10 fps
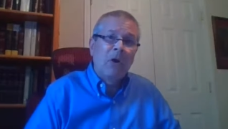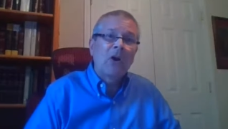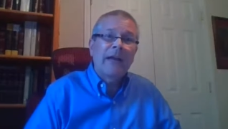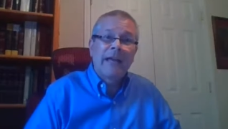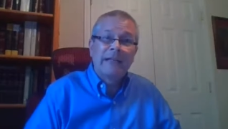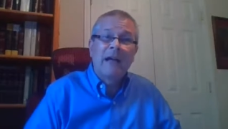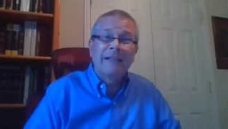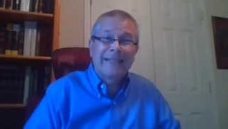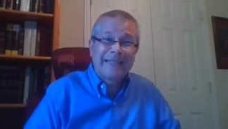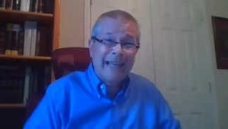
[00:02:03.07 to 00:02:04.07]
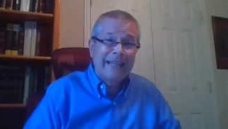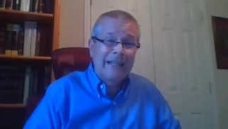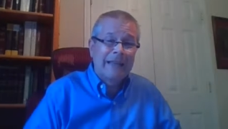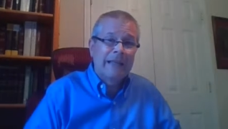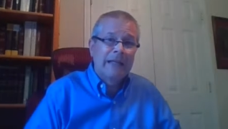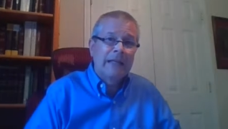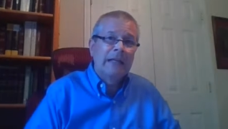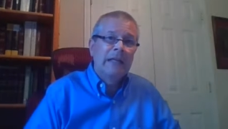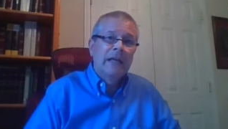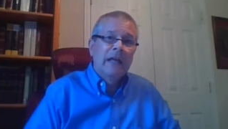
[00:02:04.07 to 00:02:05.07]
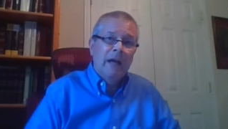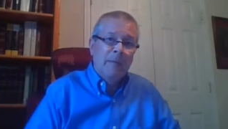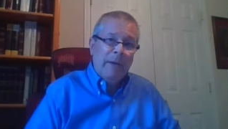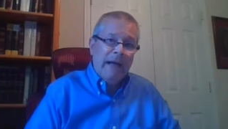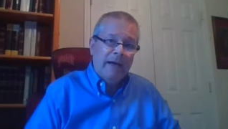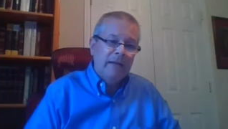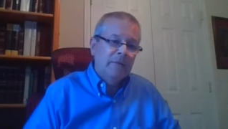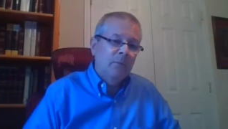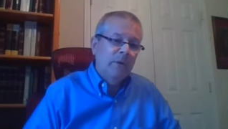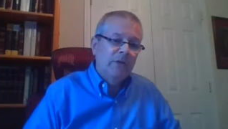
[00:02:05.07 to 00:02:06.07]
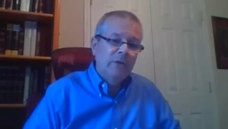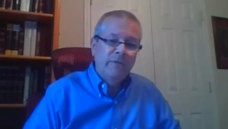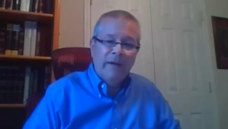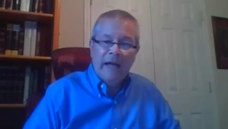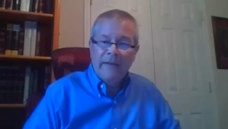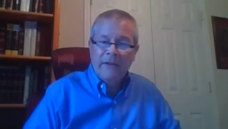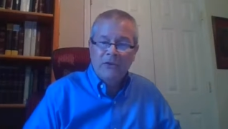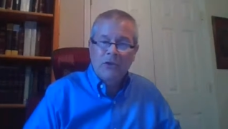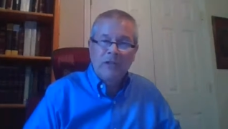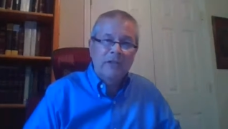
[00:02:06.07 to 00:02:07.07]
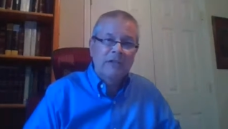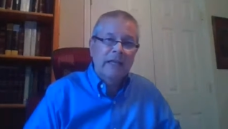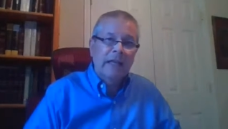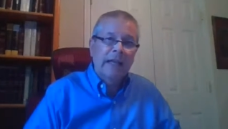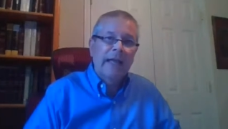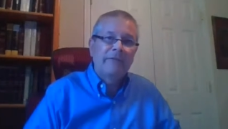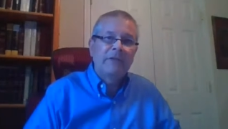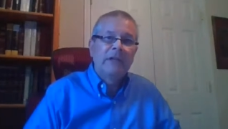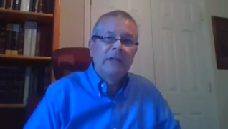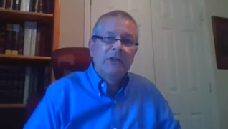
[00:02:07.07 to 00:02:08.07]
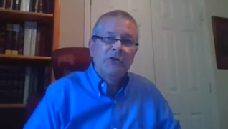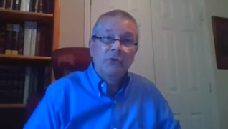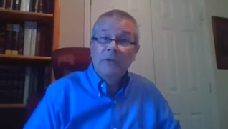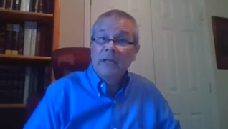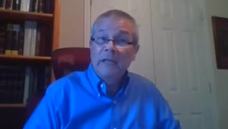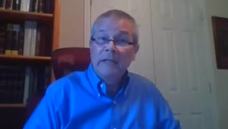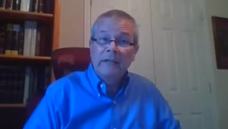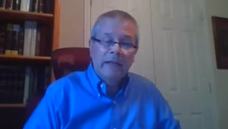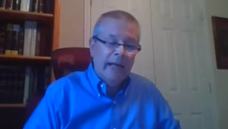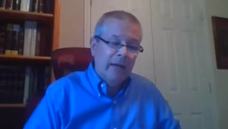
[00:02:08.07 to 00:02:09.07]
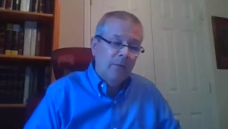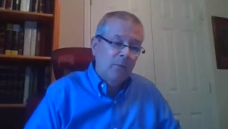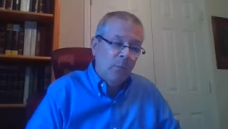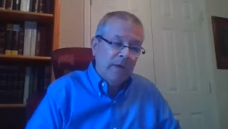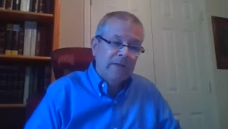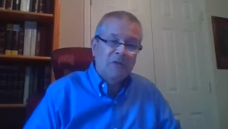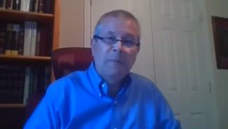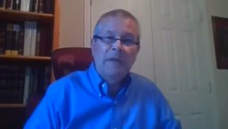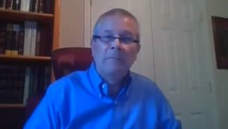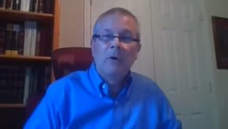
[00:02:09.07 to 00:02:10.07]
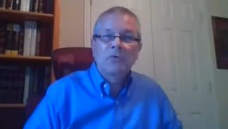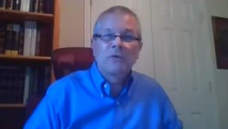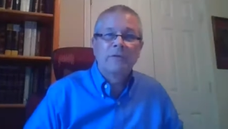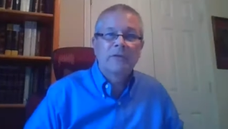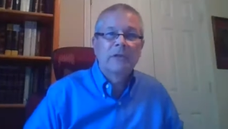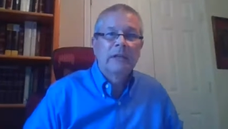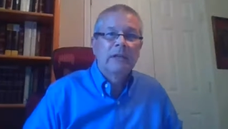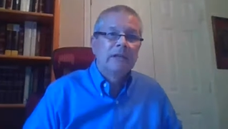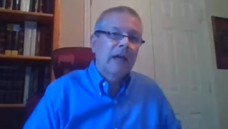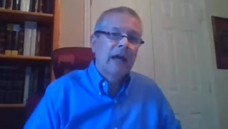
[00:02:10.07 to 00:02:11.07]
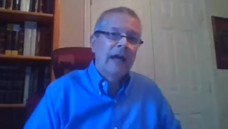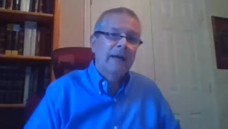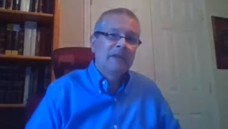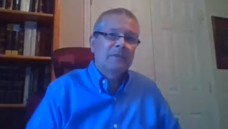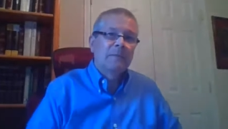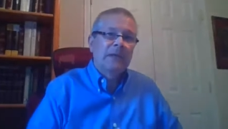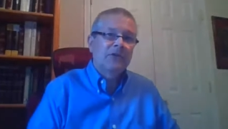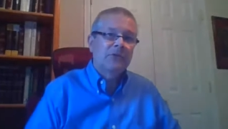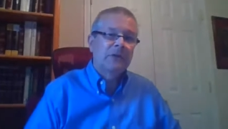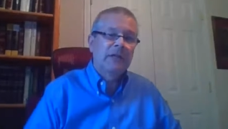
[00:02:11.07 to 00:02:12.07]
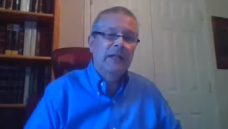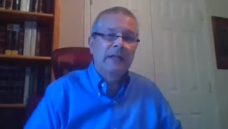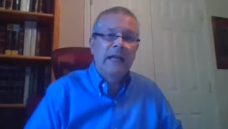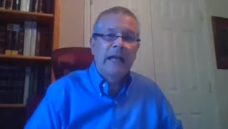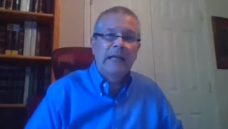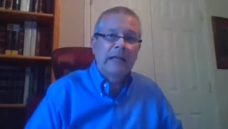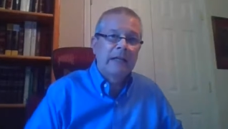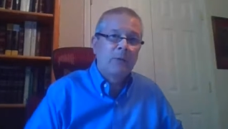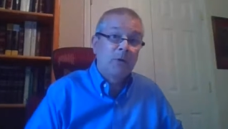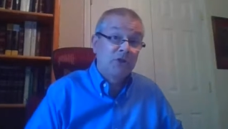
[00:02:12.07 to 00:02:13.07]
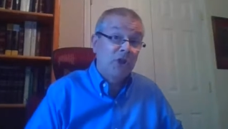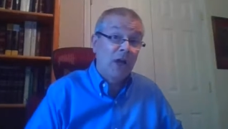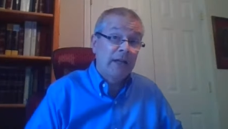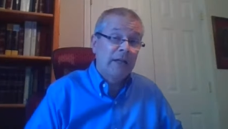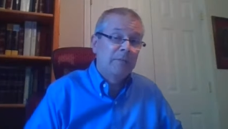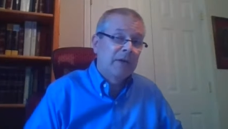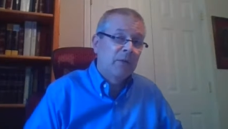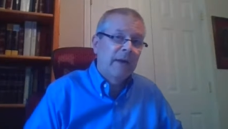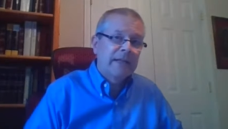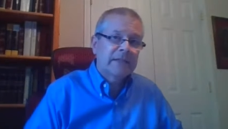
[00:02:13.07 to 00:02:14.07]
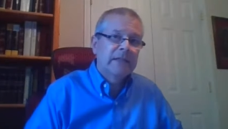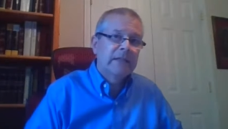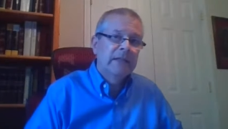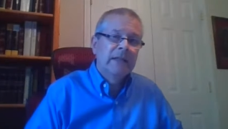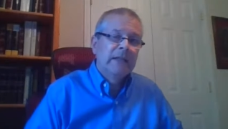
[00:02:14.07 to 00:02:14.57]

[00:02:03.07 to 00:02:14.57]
Mark had not said anything about it. We do find that Jesus had left Judea and went to spend most of his time, his ministry in Galilee when John had been arrested.